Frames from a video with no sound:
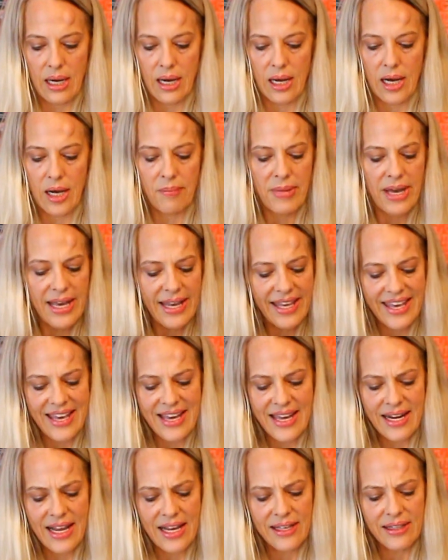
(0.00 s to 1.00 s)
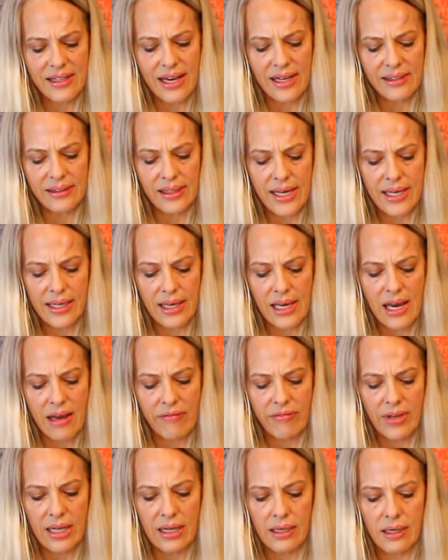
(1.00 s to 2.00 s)
Again, I like
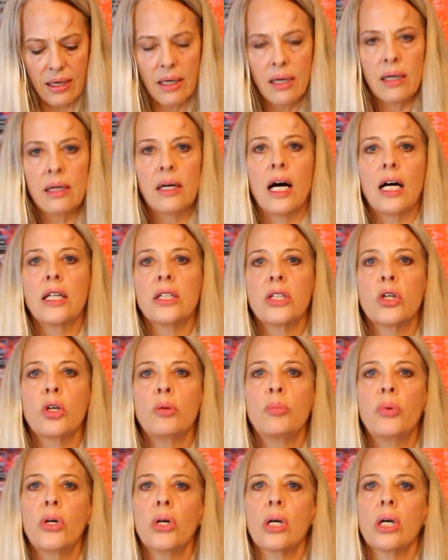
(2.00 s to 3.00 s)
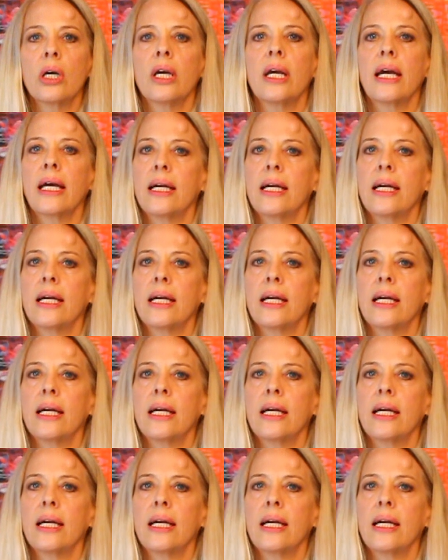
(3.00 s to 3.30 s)
having a little book,